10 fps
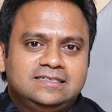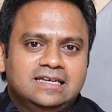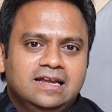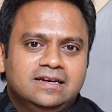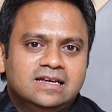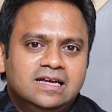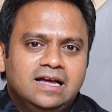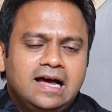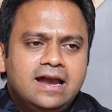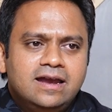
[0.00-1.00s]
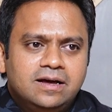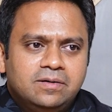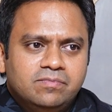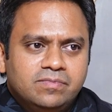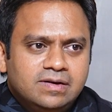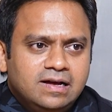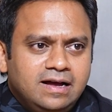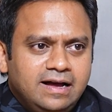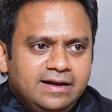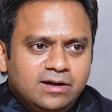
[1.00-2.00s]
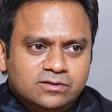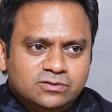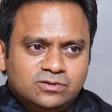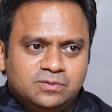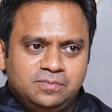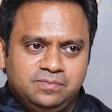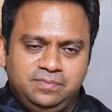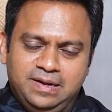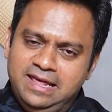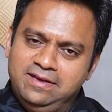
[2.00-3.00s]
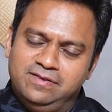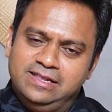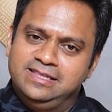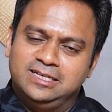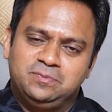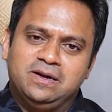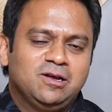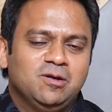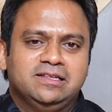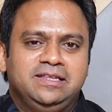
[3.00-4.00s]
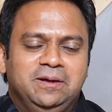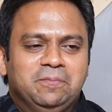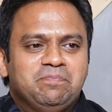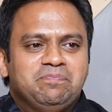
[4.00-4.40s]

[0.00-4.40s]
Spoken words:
Correct. And I also believe in this particular thing.